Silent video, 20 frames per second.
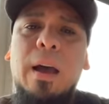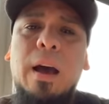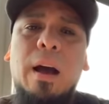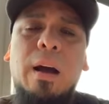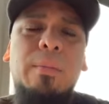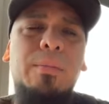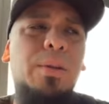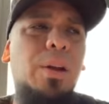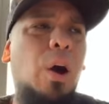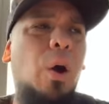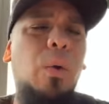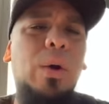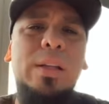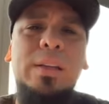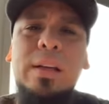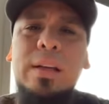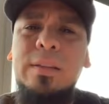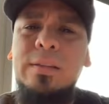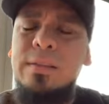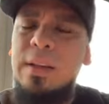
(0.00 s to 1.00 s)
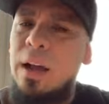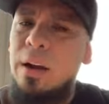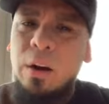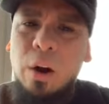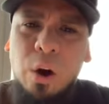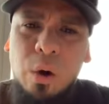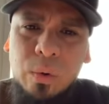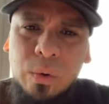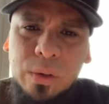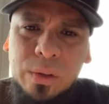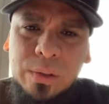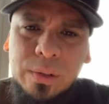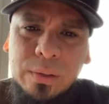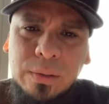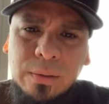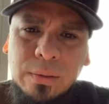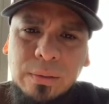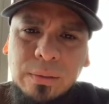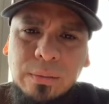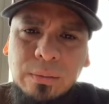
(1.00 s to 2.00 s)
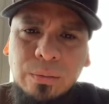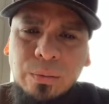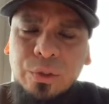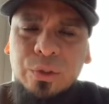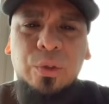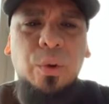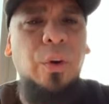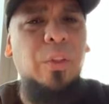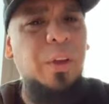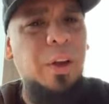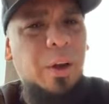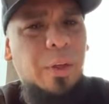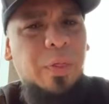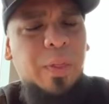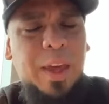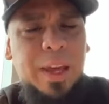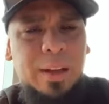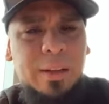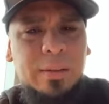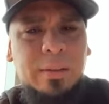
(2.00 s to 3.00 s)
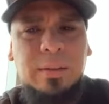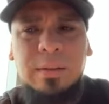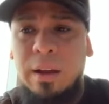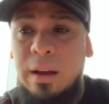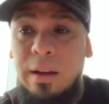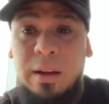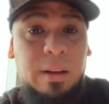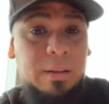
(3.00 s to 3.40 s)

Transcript: No, it's not a hoax. Sure, there are things,